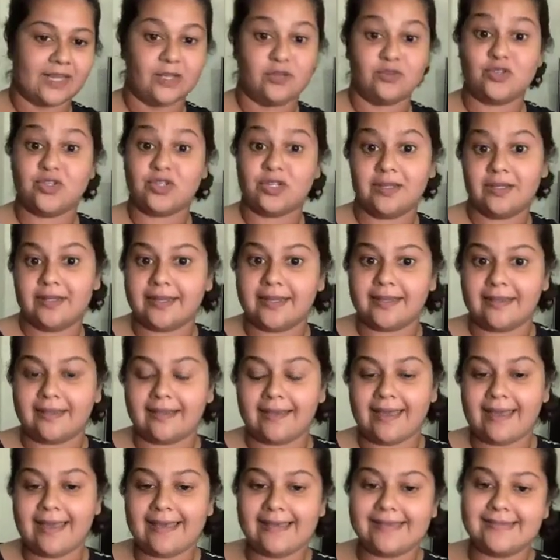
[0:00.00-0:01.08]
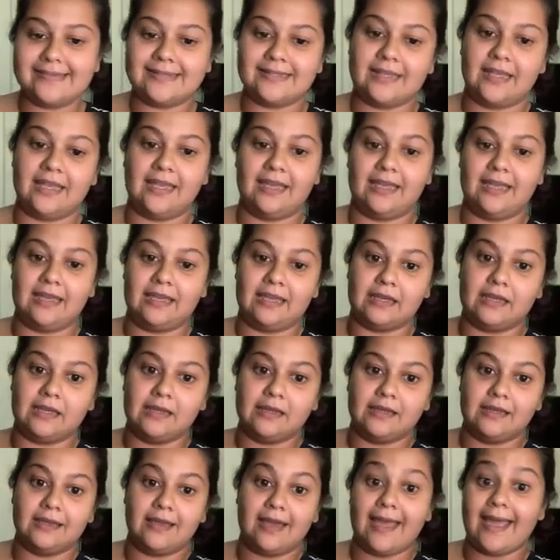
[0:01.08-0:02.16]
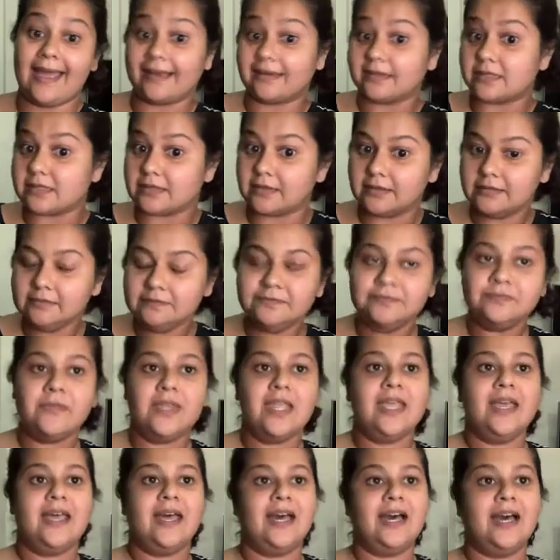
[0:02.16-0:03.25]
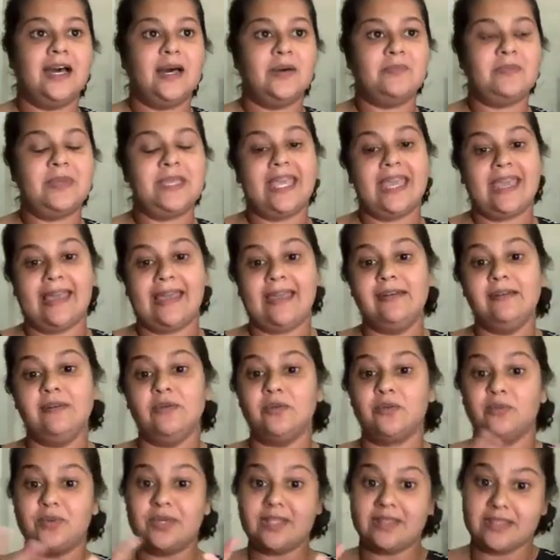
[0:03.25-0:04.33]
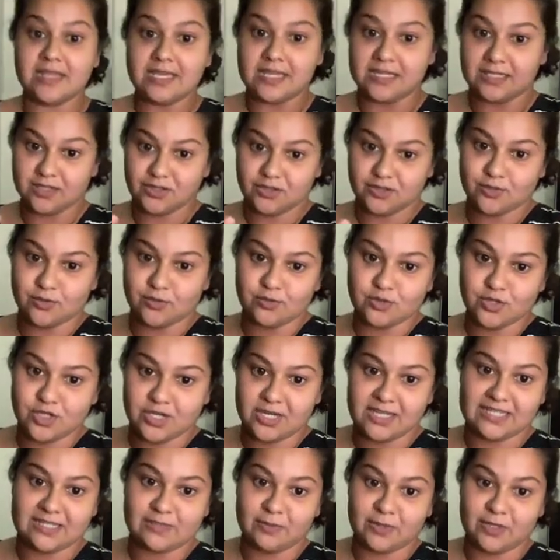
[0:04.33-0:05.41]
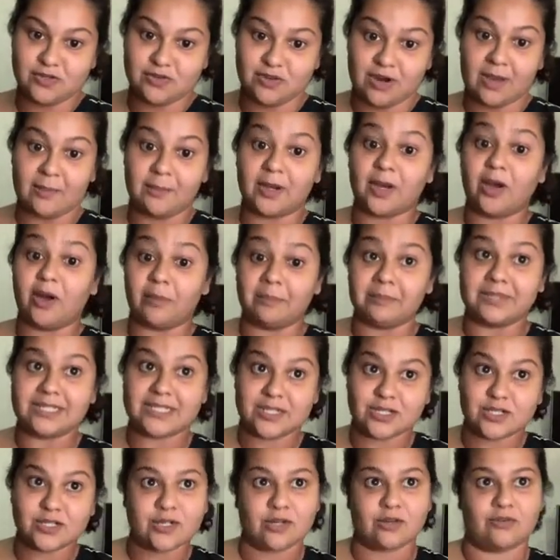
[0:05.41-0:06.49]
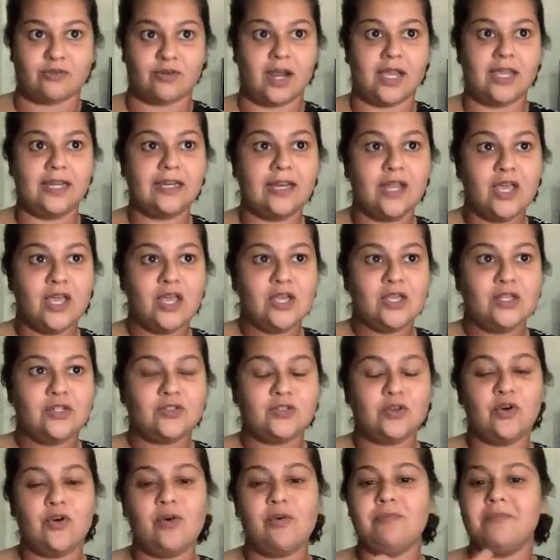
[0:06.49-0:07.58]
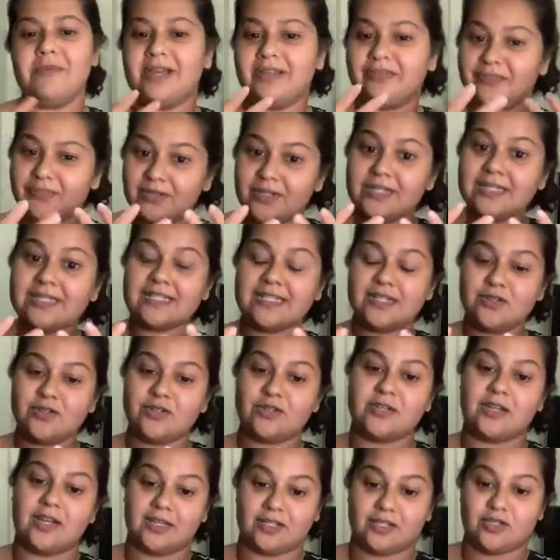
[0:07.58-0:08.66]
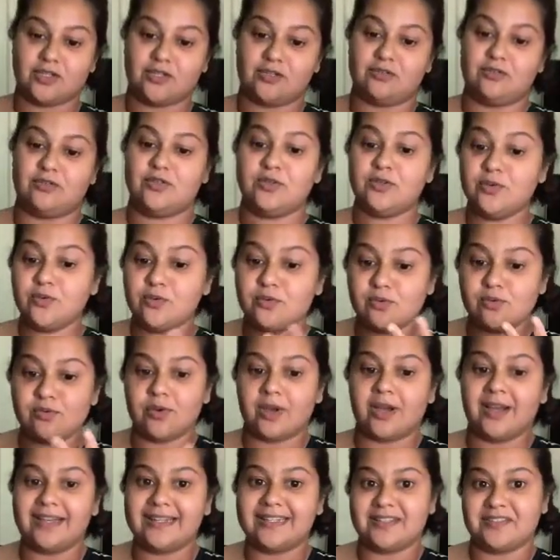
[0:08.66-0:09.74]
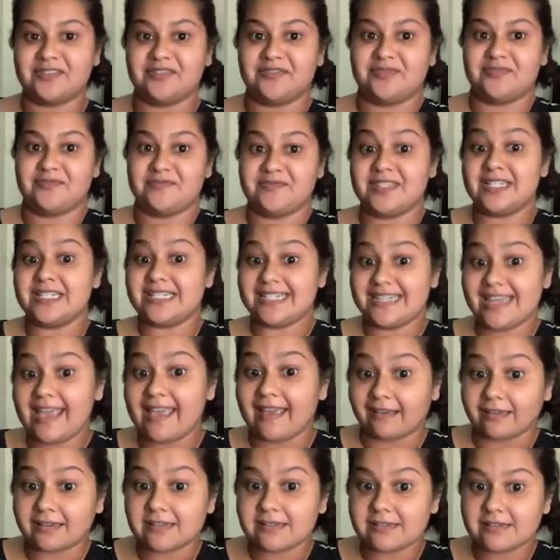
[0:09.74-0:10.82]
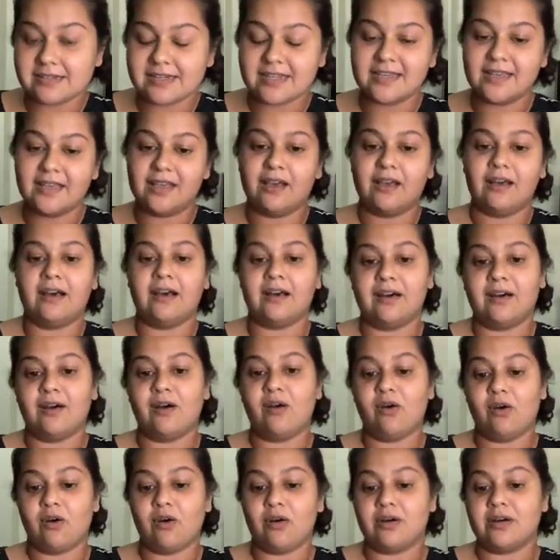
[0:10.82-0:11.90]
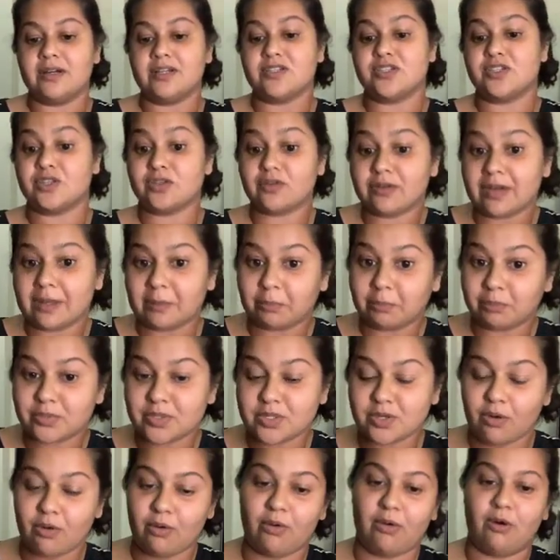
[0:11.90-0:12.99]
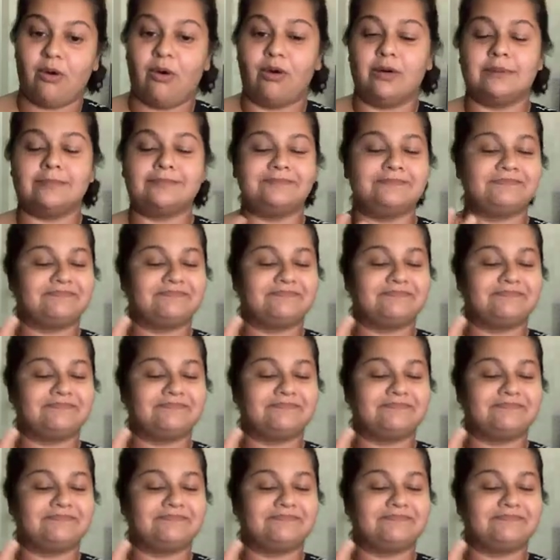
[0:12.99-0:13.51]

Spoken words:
journey as a actor began with the Inter-School Shakespeare Drama Competition, right? So my first introduction to kind of the text or a script or